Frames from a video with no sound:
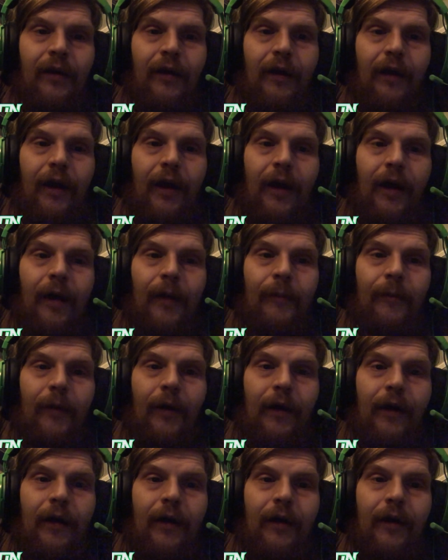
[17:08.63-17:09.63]
I
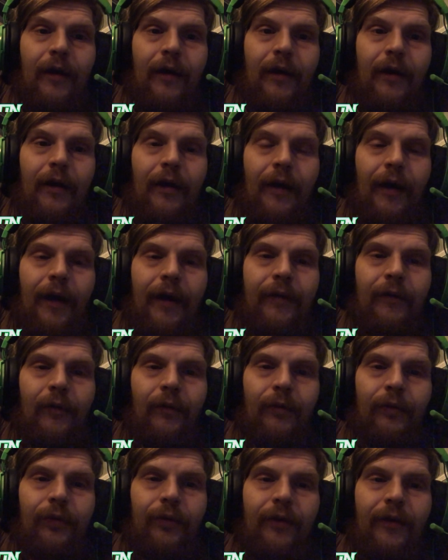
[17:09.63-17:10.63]

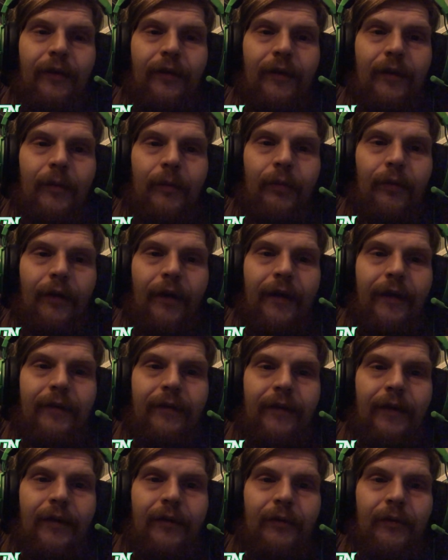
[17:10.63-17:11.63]
don't think that Bryan
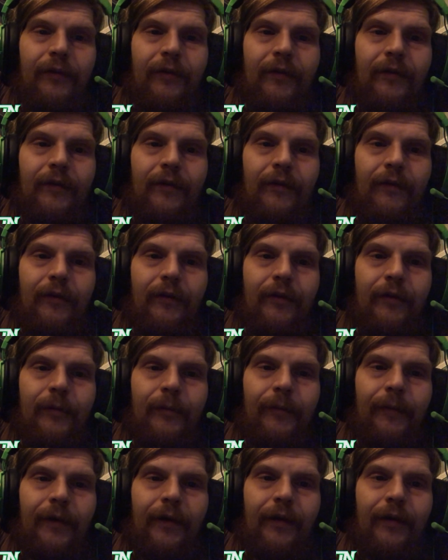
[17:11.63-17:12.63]
Danielson is going to
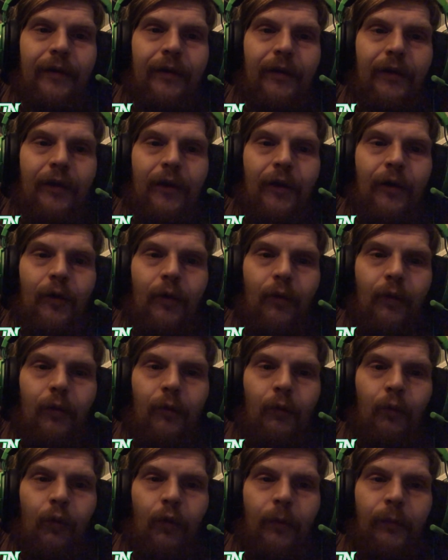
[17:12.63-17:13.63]
be
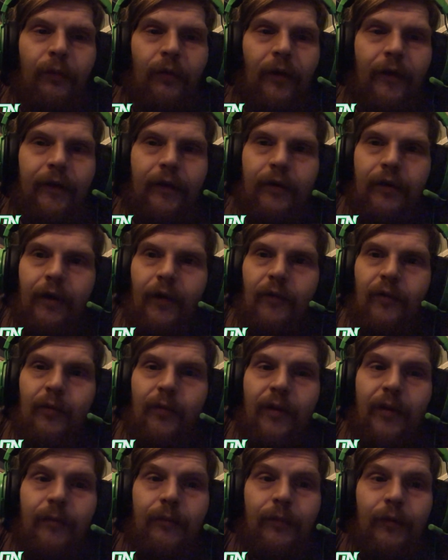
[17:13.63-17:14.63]
whooped like a
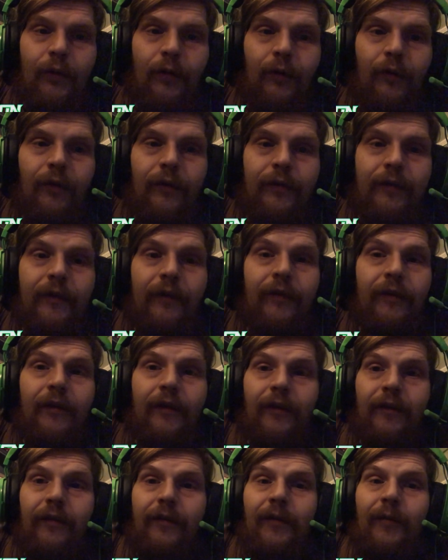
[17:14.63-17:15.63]
government mule in this
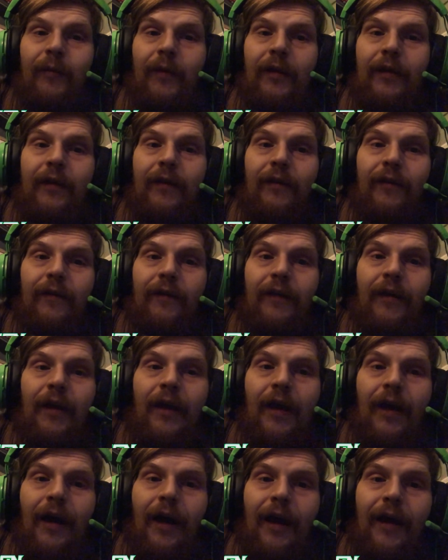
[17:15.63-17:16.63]
60 minutes.
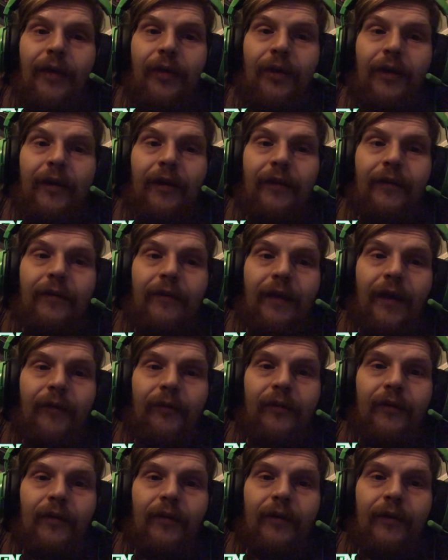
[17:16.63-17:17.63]
I think it's
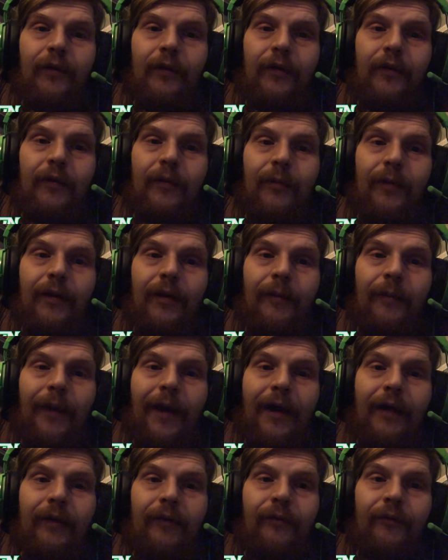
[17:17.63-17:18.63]
definitely going to be a
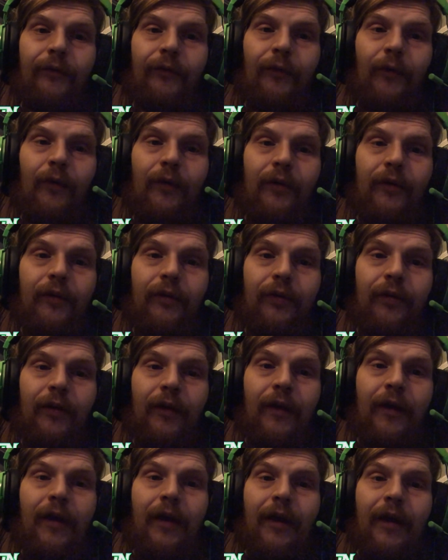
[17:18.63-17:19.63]
back and forth,
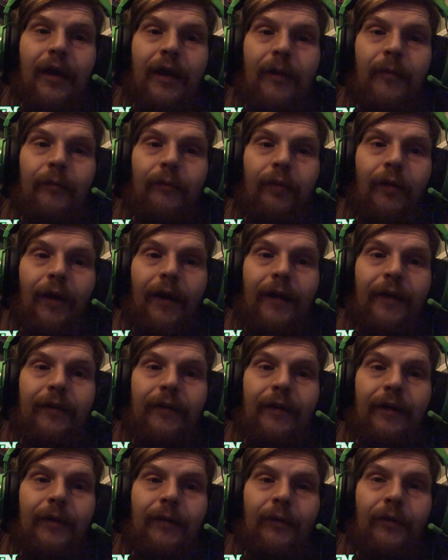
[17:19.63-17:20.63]
and Bryan
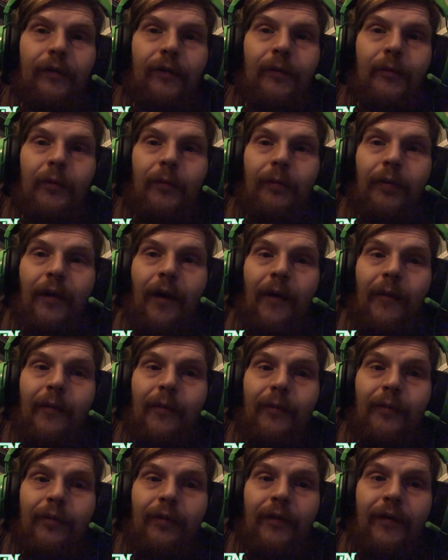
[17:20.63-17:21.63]
Danielson will
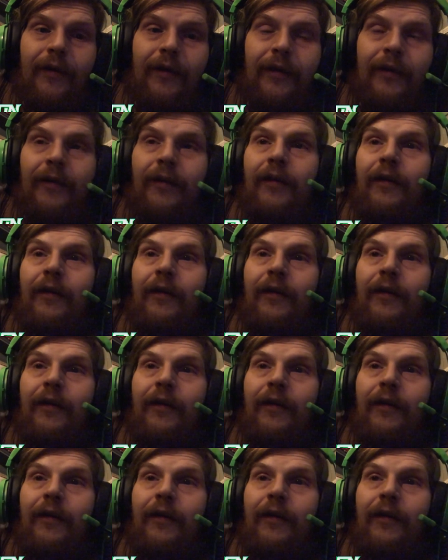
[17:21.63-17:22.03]
probably,